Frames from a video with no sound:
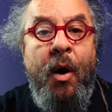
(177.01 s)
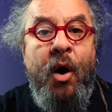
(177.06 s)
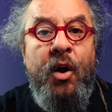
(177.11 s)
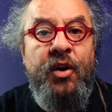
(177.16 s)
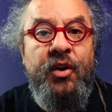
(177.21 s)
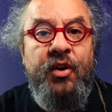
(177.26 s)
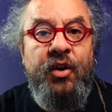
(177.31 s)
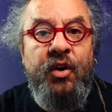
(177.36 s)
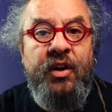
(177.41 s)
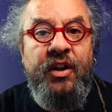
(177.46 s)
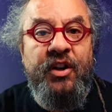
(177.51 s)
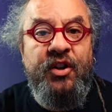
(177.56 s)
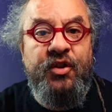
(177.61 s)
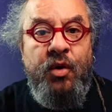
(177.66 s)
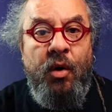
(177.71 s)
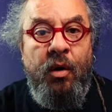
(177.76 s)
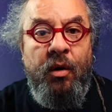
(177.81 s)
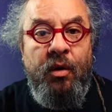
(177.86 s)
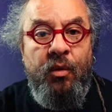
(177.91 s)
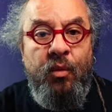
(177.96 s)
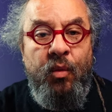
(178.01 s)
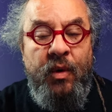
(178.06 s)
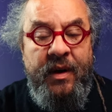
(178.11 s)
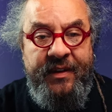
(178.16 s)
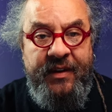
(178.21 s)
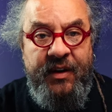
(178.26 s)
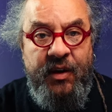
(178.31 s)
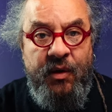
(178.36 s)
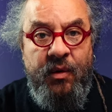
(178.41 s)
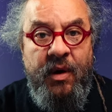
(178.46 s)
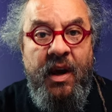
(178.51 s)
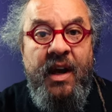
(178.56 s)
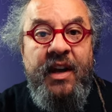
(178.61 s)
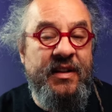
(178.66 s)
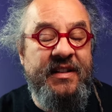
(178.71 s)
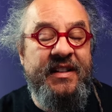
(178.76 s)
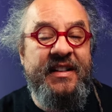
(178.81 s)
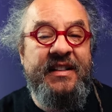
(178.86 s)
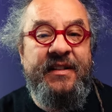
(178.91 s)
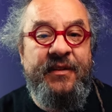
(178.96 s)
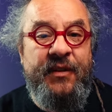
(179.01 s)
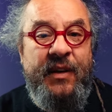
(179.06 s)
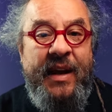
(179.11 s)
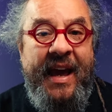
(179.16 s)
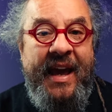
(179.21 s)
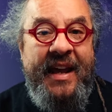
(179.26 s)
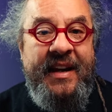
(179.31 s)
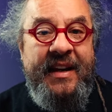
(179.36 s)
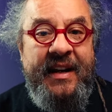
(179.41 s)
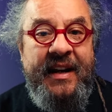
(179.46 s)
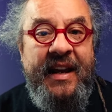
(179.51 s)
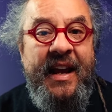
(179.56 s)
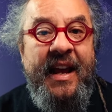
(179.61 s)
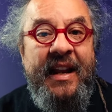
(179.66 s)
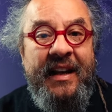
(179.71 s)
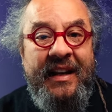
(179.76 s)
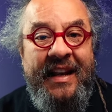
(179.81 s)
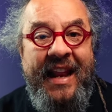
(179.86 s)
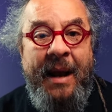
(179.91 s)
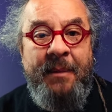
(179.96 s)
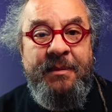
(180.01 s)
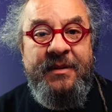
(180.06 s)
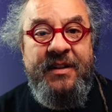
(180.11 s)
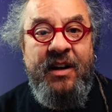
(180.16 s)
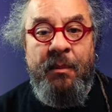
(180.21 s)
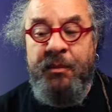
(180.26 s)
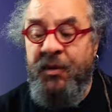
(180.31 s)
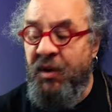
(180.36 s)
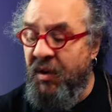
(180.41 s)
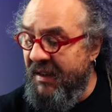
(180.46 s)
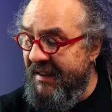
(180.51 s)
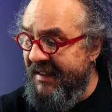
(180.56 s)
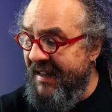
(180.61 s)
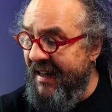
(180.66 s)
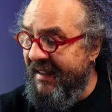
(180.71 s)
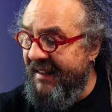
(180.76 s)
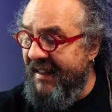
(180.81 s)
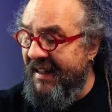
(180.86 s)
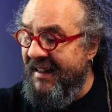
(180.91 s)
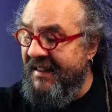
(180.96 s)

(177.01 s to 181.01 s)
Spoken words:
monitor controller with you, for instance, if you had a laptop, you could take